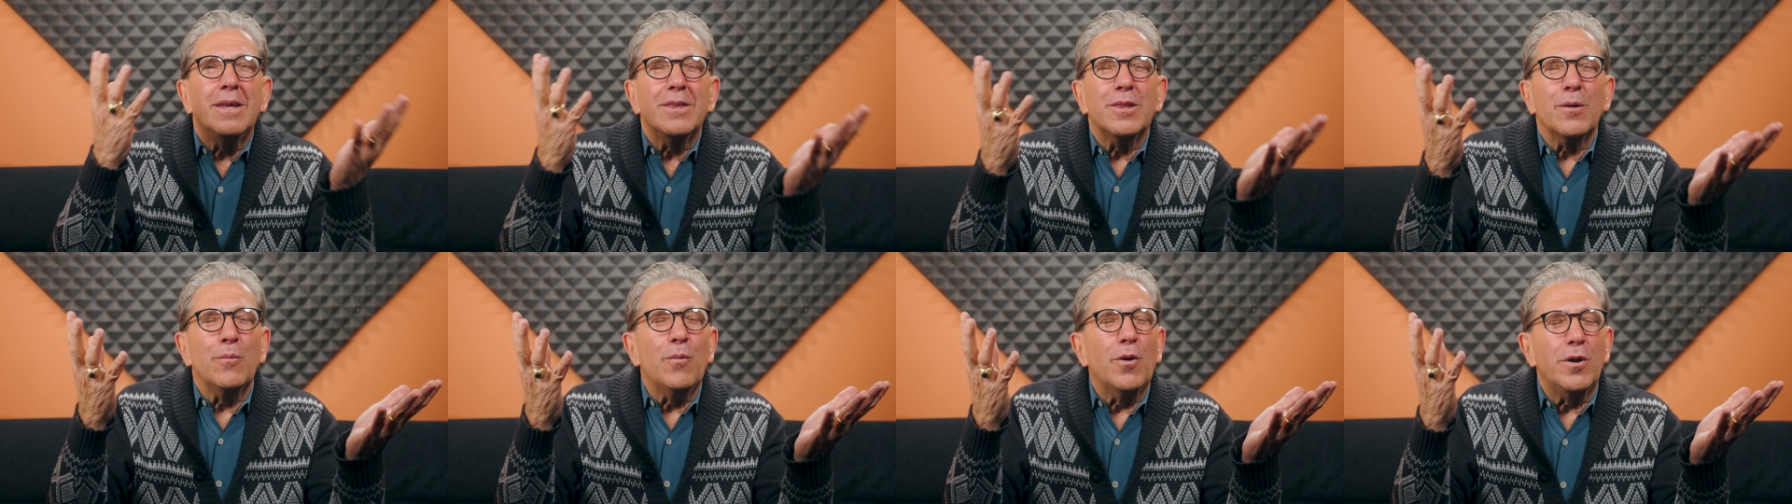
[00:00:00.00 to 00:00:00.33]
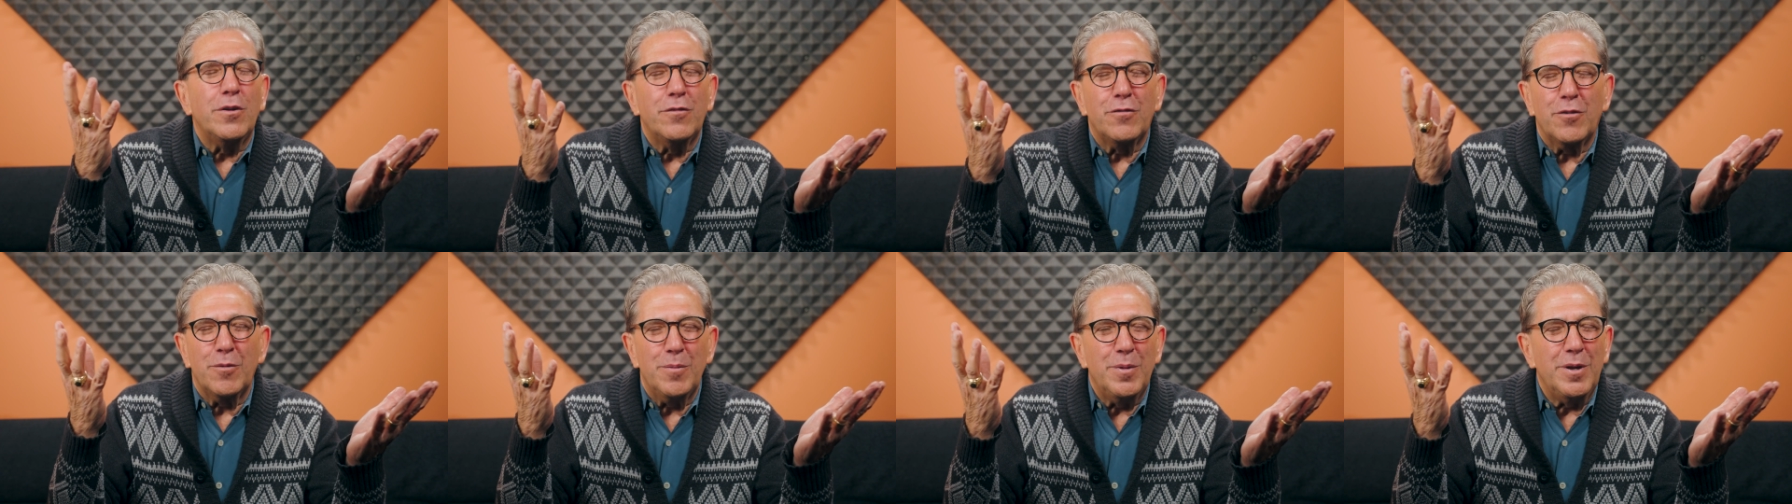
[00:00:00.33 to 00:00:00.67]
the
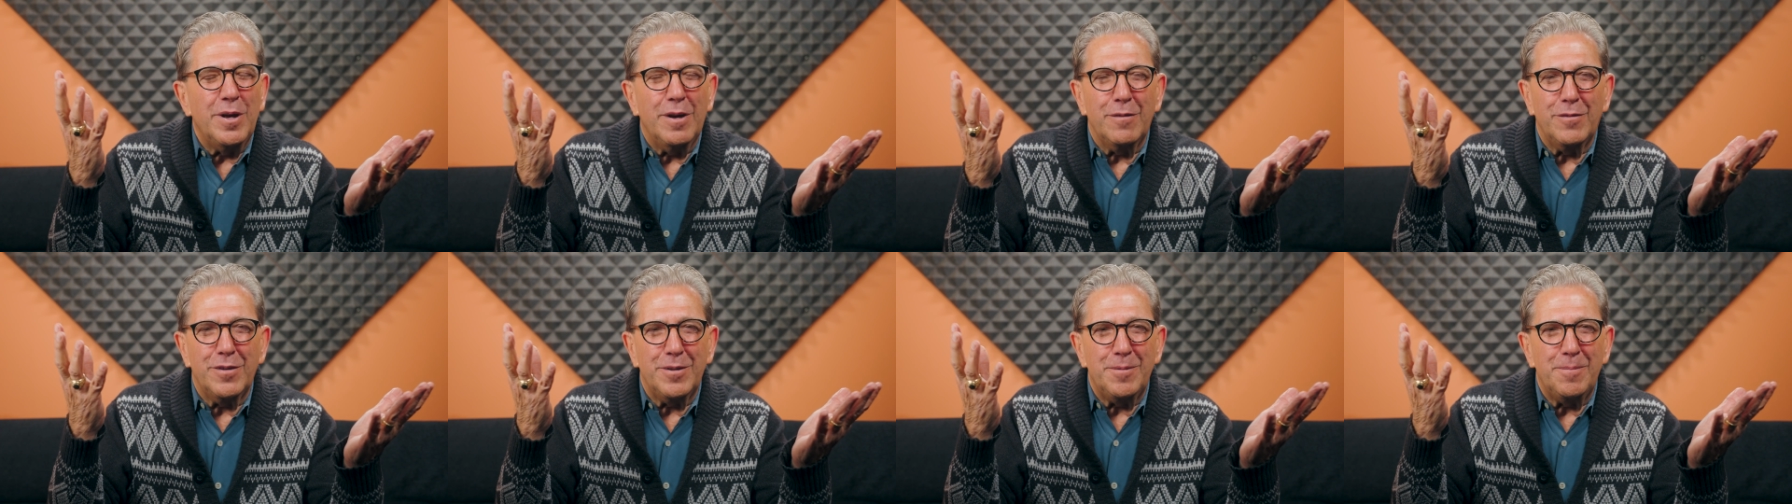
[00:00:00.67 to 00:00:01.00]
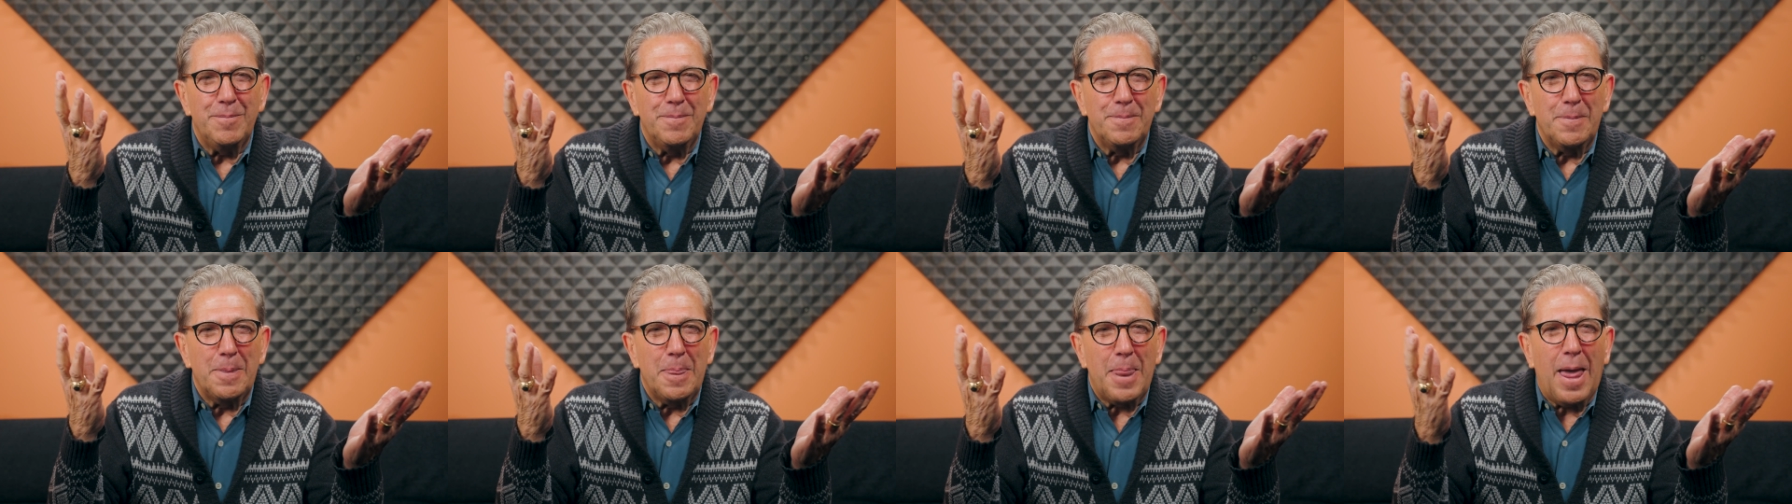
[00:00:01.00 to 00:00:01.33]
one from
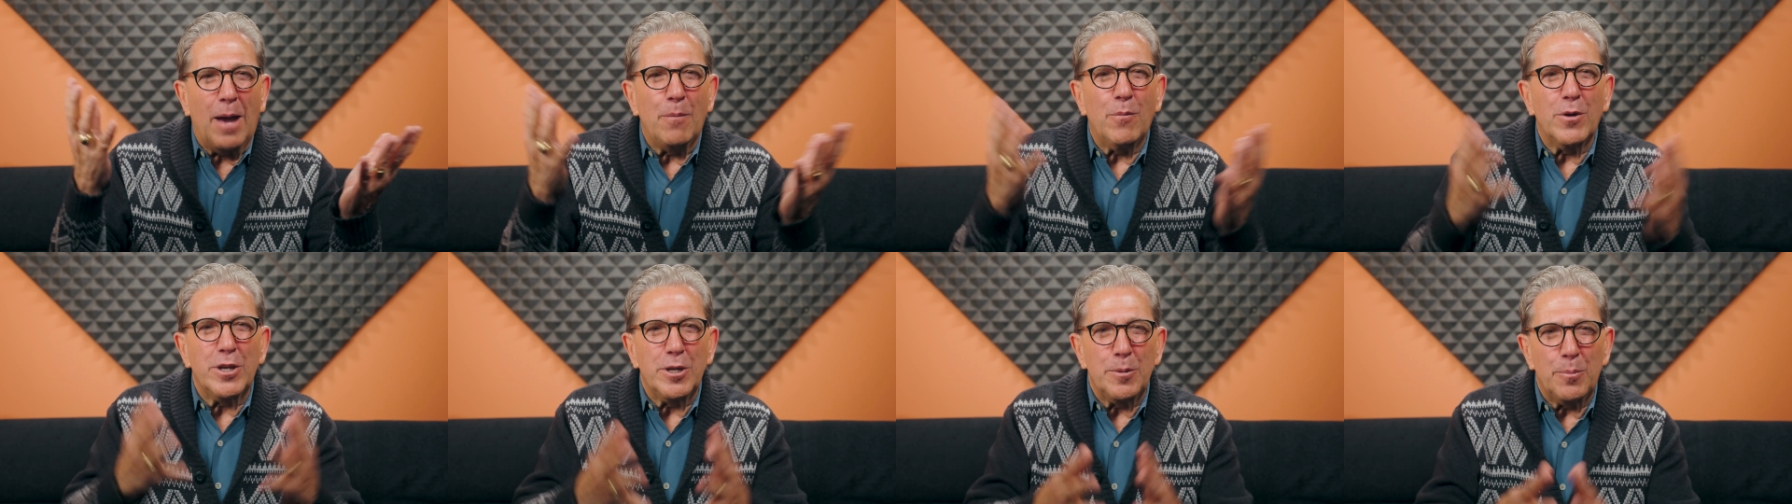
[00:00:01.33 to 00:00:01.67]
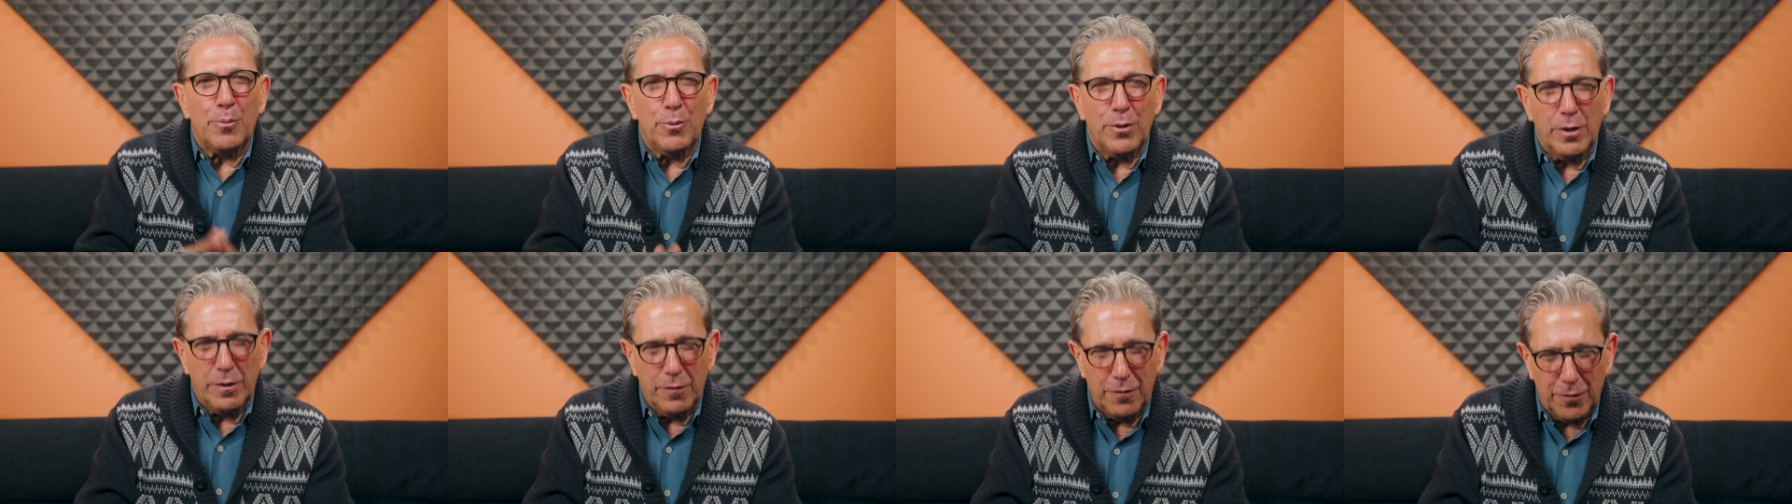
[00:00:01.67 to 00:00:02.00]
heaven. I want to
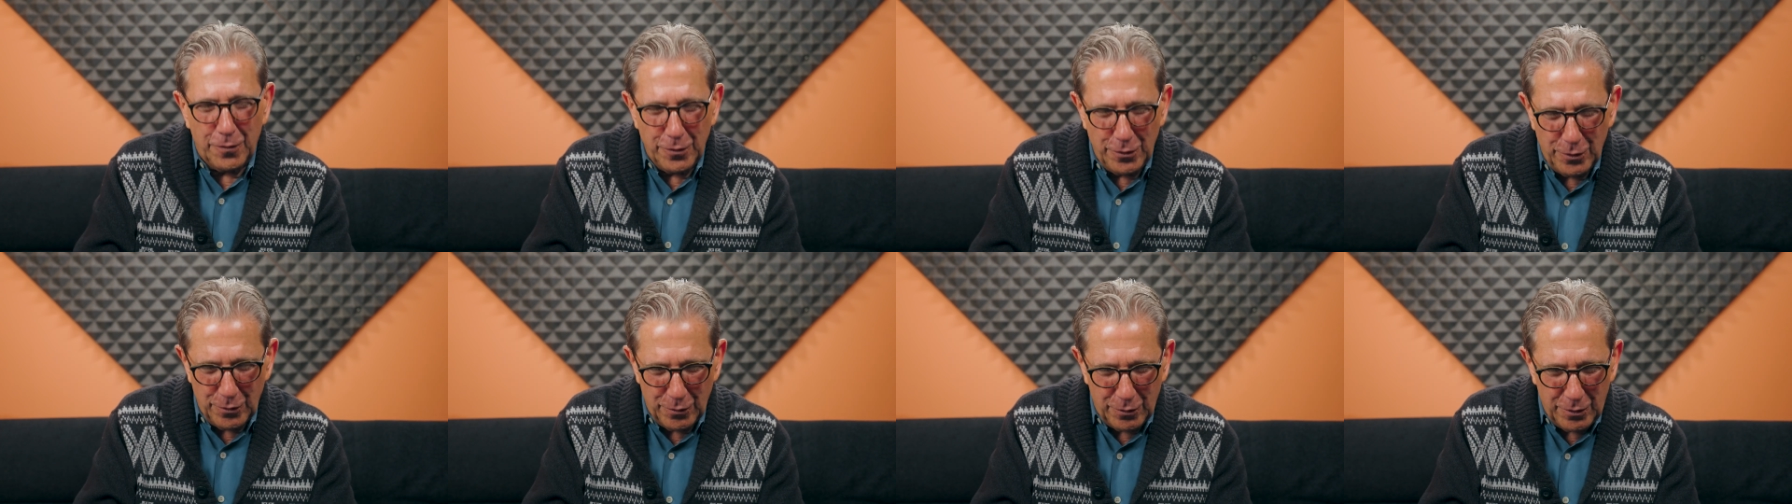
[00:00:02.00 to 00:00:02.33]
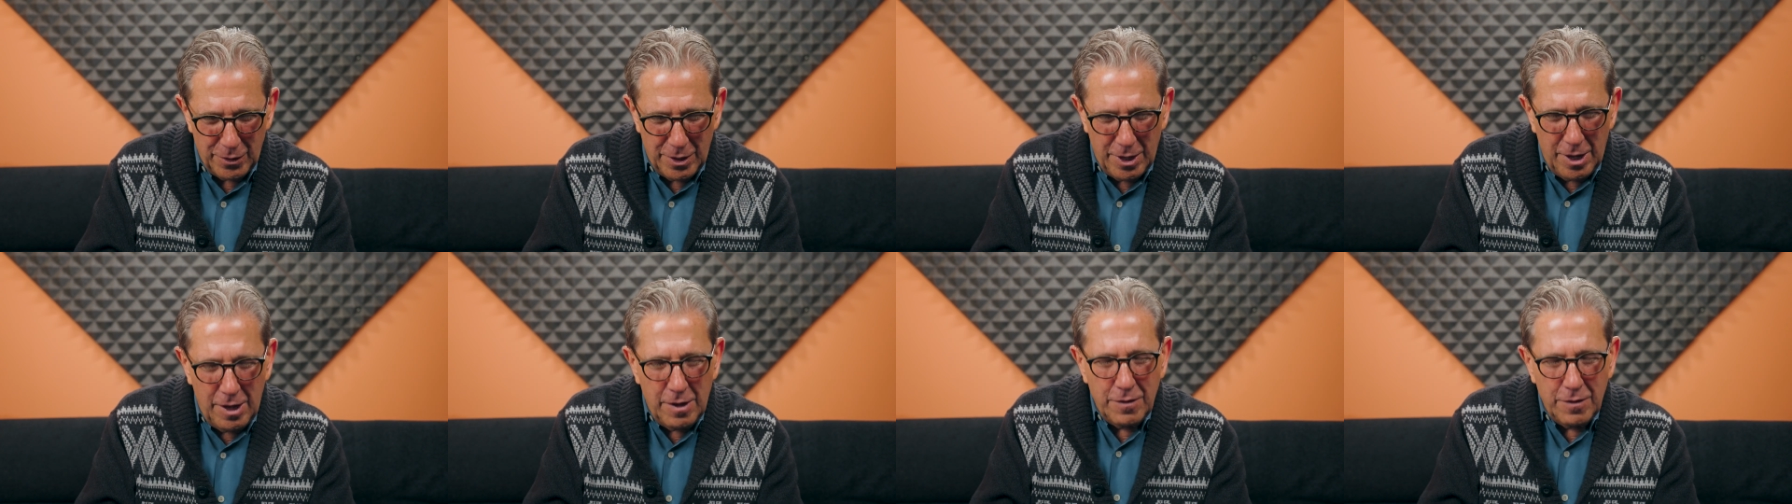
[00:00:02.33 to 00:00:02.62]
pray for you.